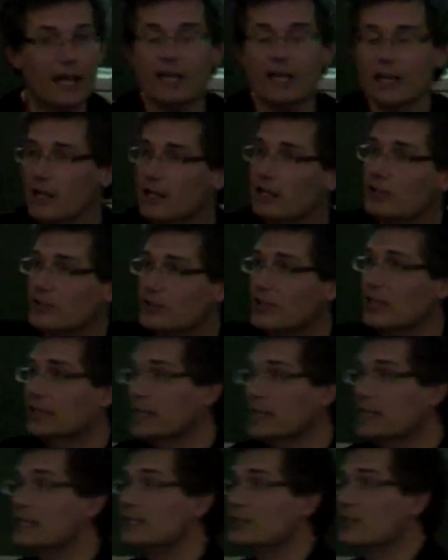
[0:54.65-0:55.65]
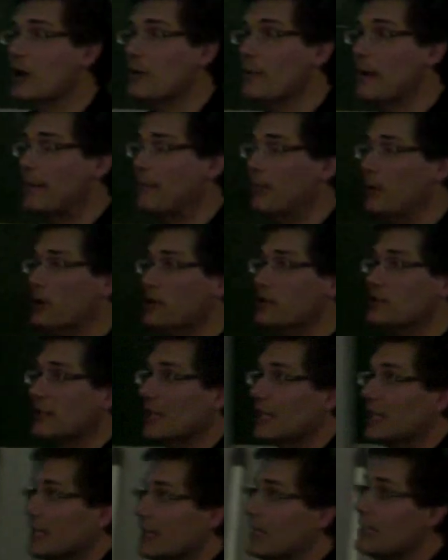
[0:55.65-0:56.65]
Yeah, you certainly need to know about
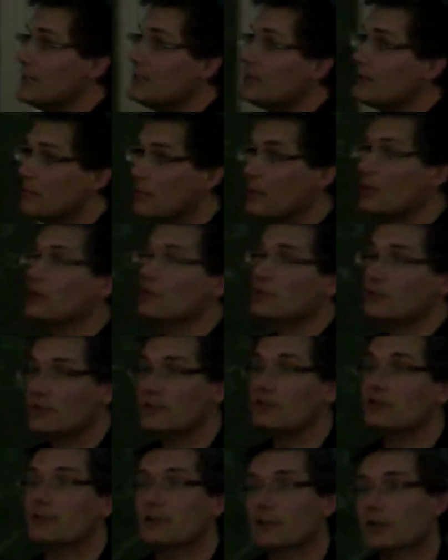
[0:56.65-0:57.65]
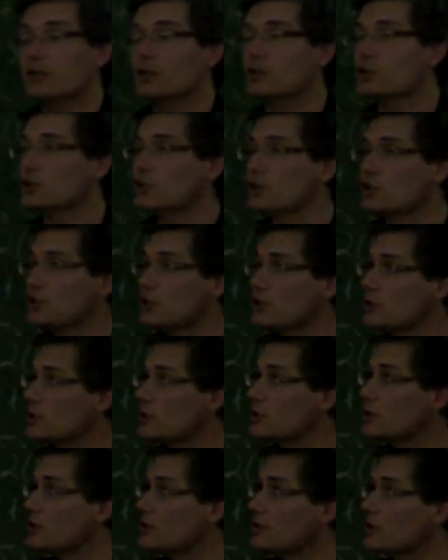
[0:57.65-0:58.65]
pointers and linked lists because shh,
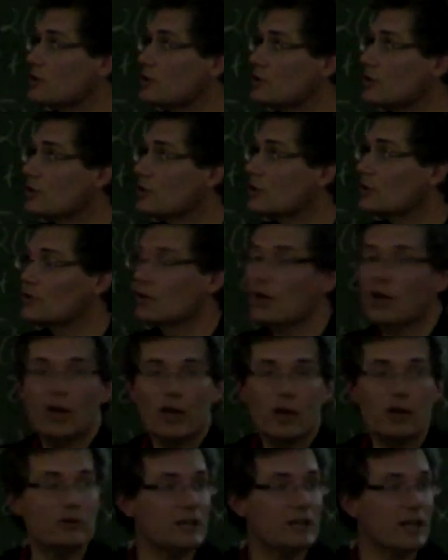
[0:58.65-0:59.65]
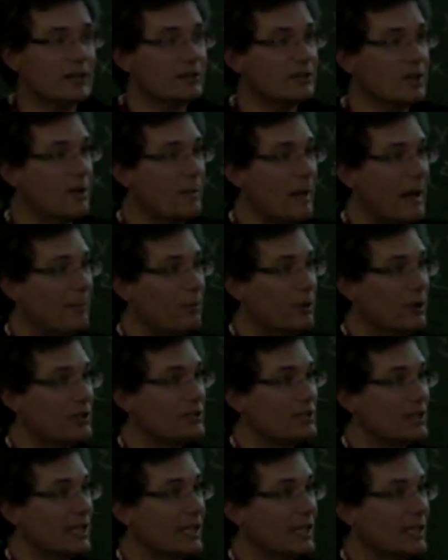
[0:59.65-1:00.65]
shh, shh, who does know about
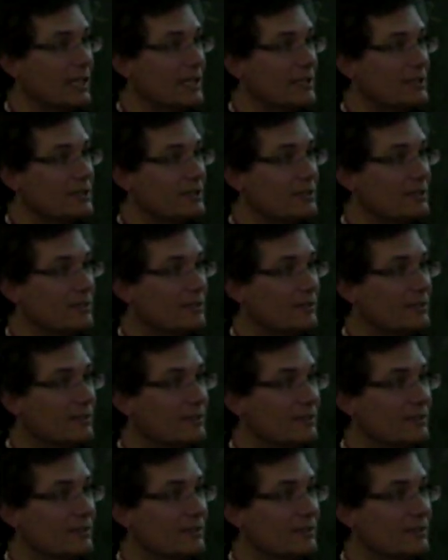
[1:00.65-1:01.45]
pointers and linked lists?